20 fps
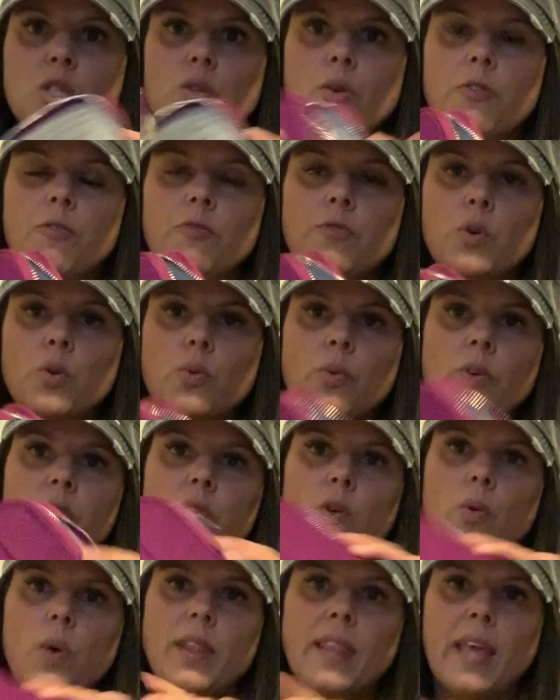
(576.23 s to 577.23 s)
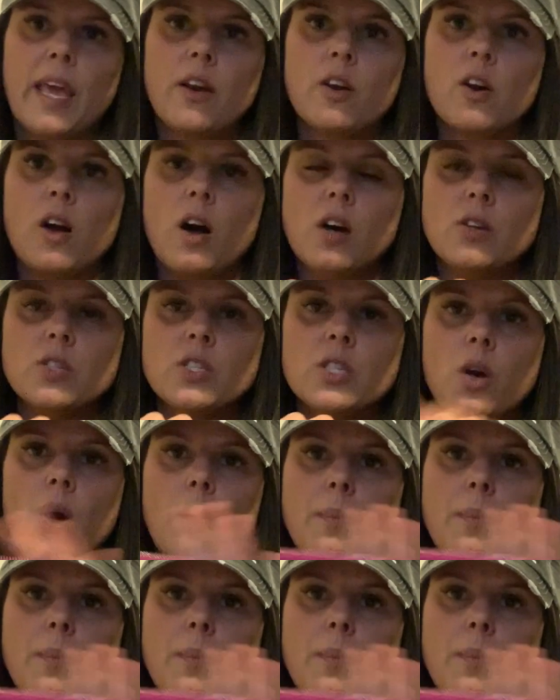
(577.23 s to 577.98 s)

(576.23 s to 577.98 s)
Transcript: to do a full review on later also.